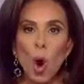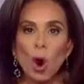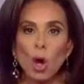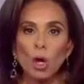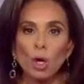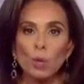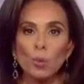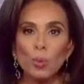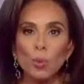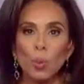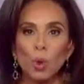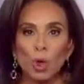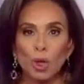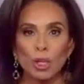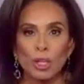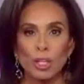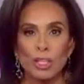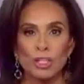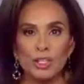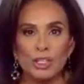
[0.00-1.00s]

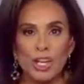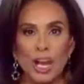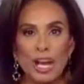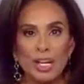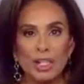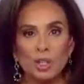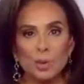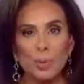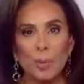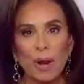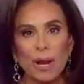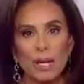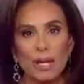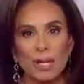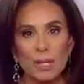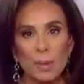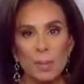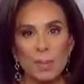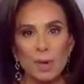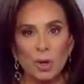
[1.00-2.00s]
hard-working,
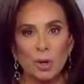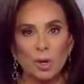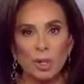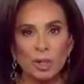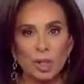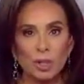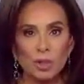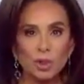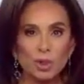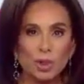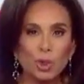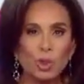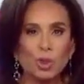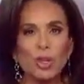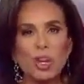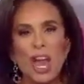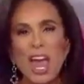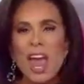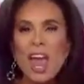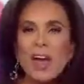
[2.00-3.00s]
tax-paying American
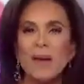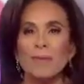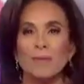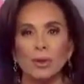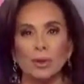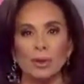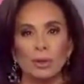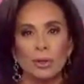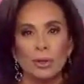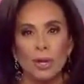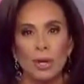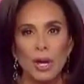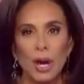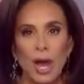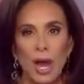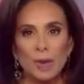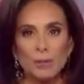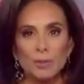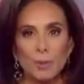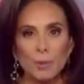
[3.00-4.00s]
should ever
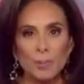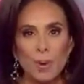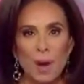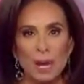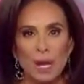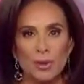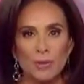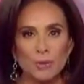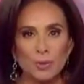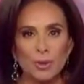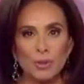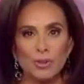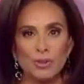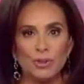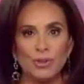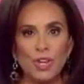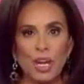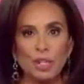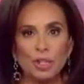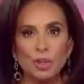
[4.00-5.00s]
have to pay for the
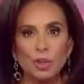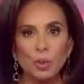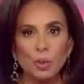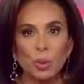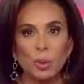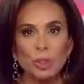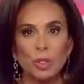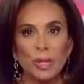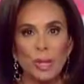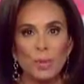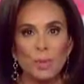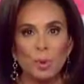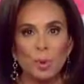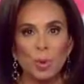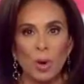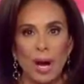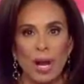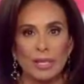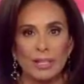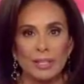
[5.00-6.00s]
sexual
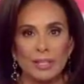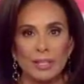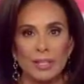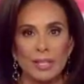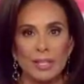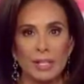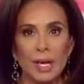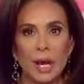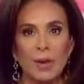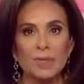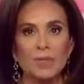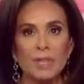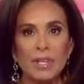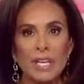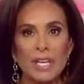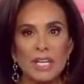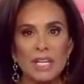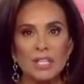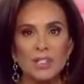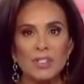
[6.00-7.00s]
immorality of
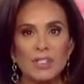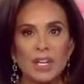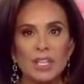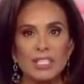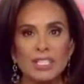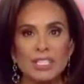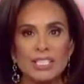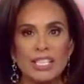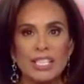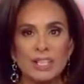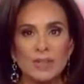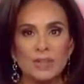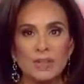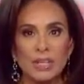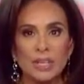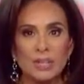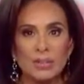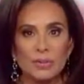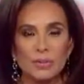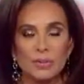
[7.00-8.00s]
these
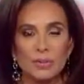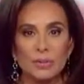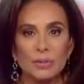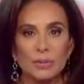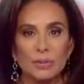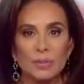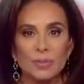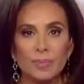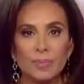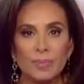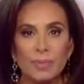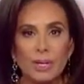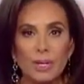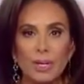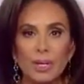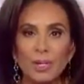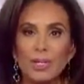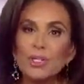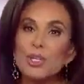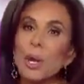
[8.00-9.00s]
deviants.
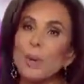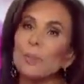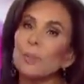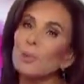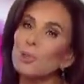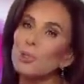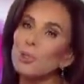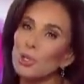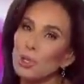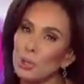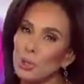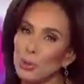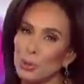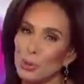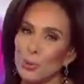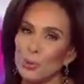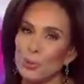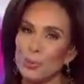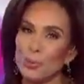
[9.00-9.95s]
Number two,